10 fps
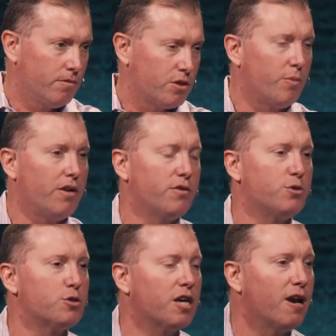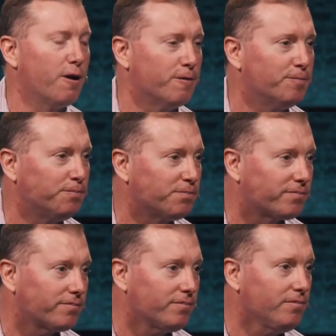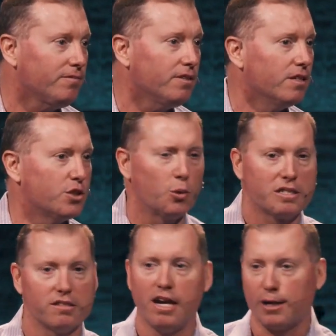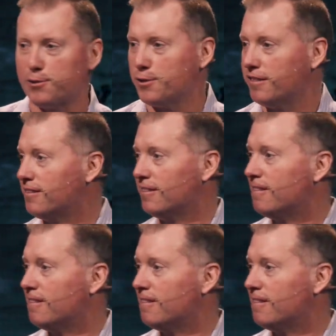So many of us are scared to what's next.